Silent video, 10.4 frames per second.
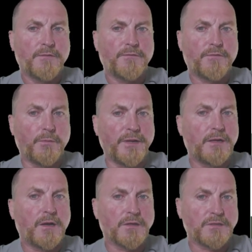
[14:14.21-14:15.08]
for
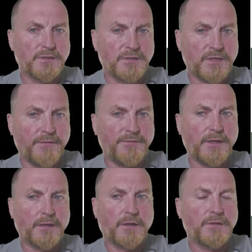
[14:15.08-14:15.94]
recalls and safety
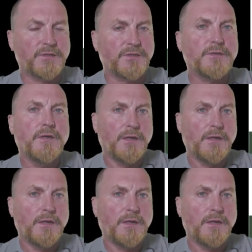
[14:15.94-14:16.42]
alerts.